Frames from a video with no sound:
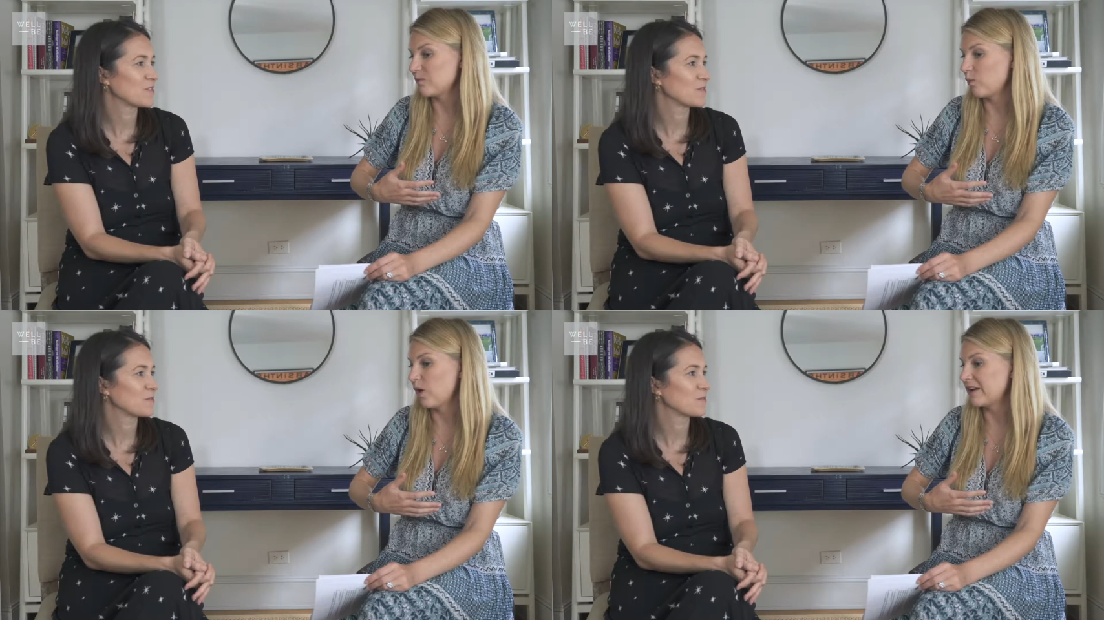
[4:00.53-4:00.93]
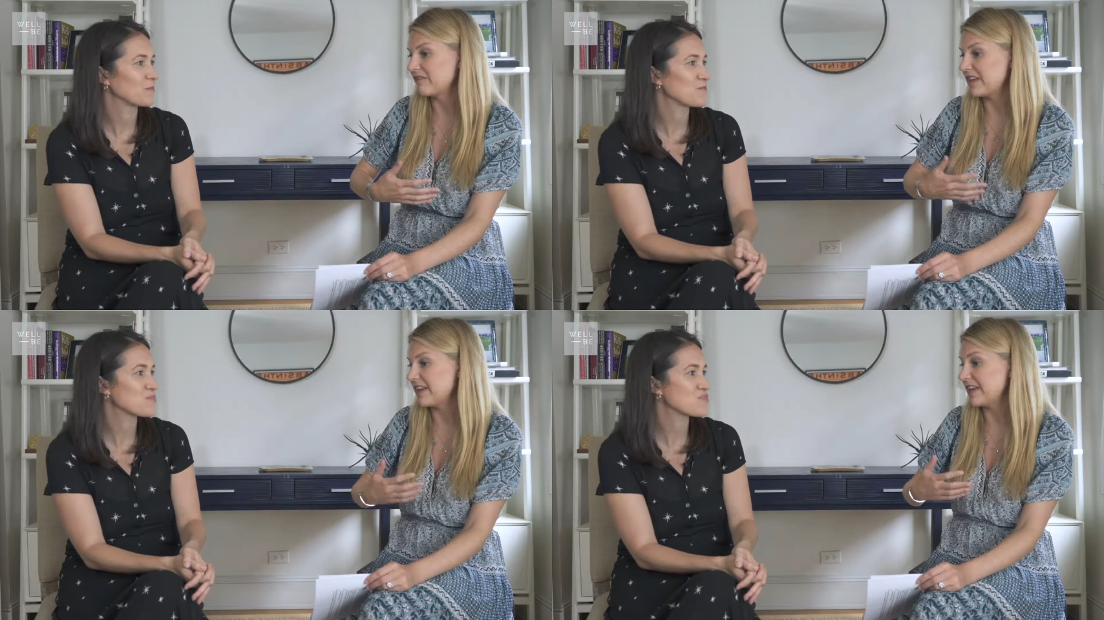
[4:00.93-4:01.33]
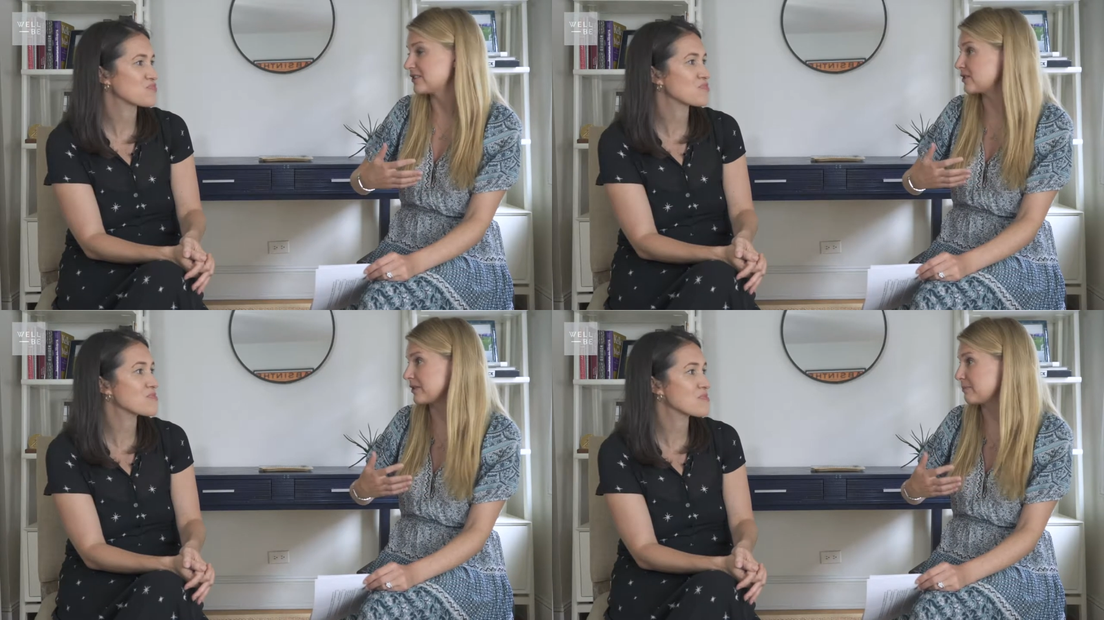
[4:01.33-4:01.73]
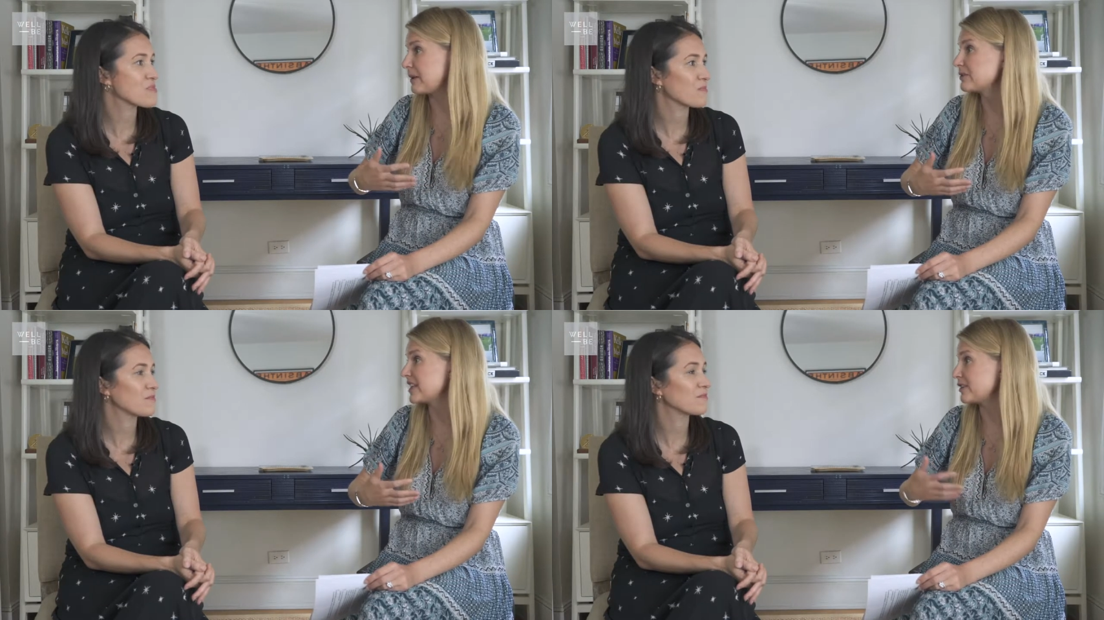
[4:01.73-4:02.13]
Speaker 1: one of the it's
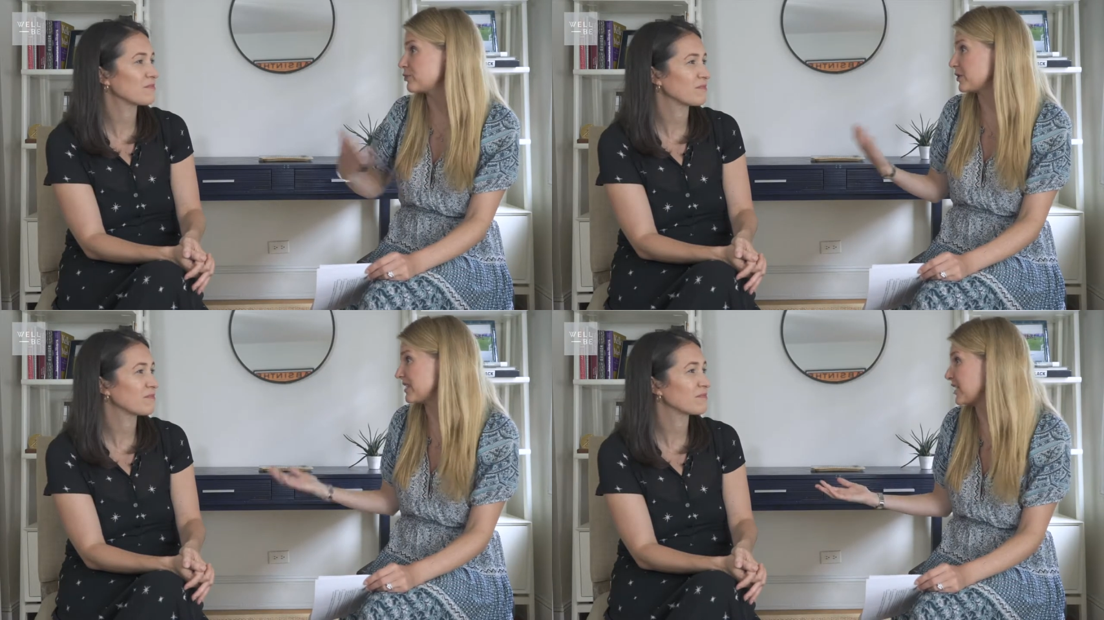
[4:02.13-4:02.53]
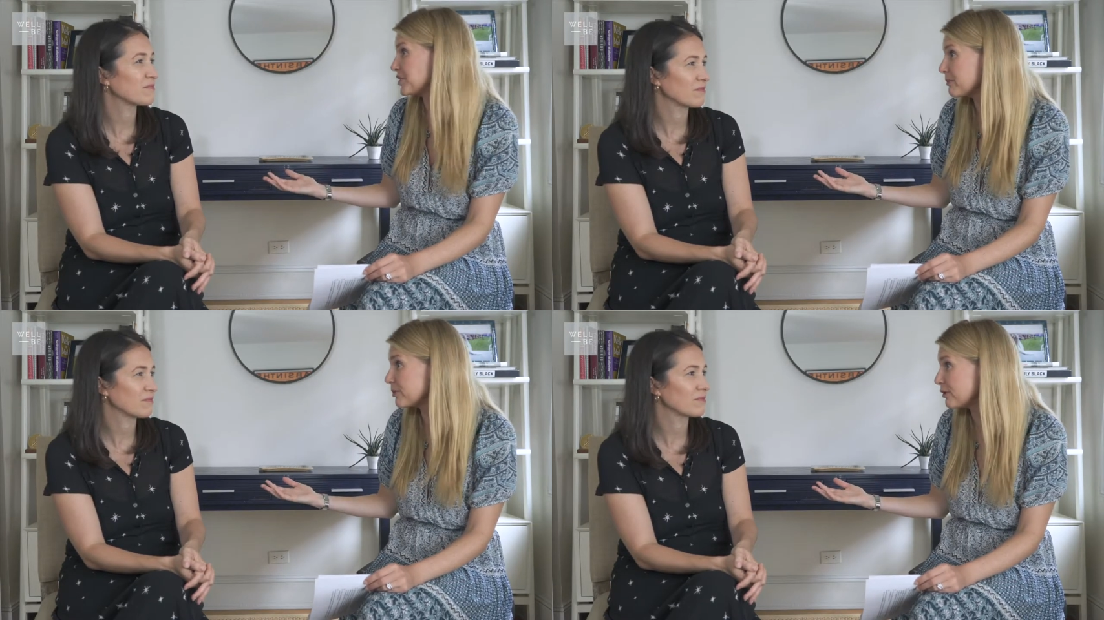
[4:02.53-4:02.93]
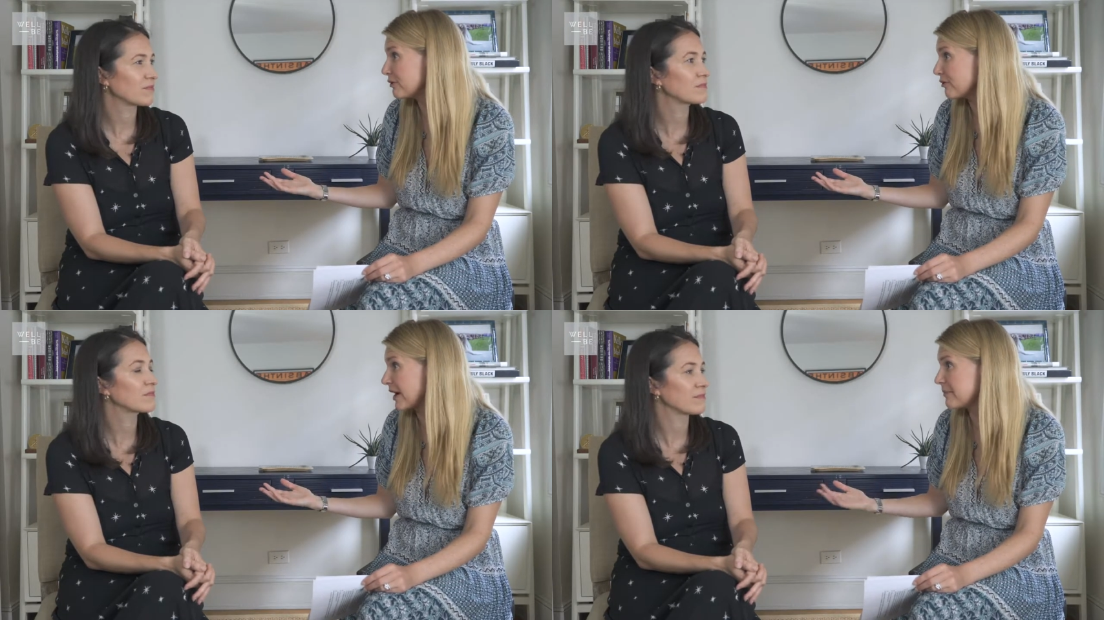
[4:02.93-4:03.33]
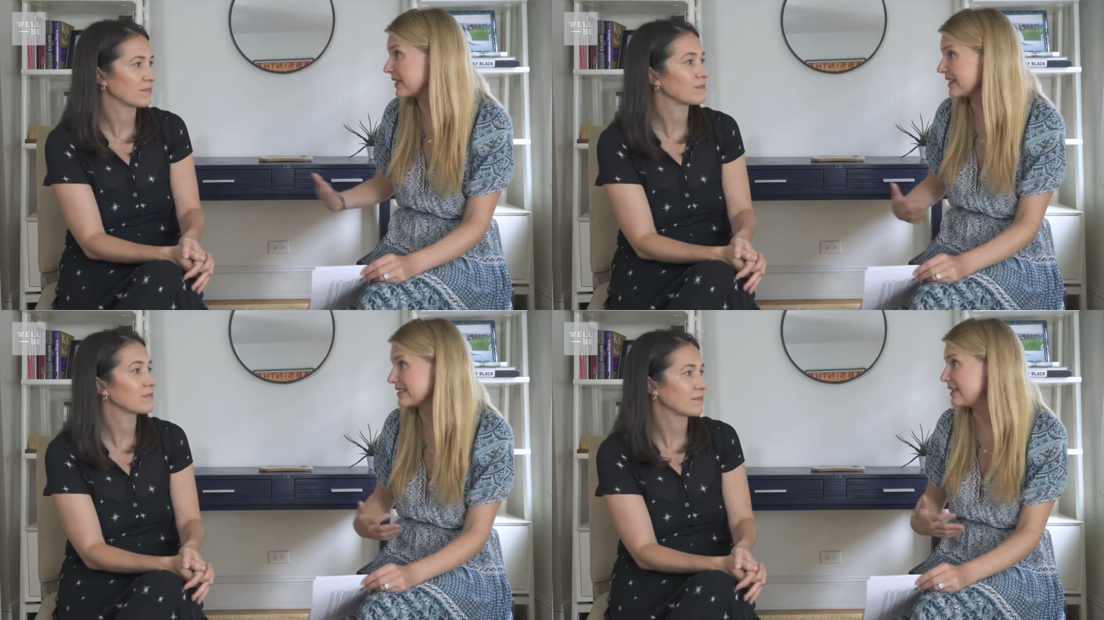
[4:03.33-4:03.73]
people say it's recession proof right because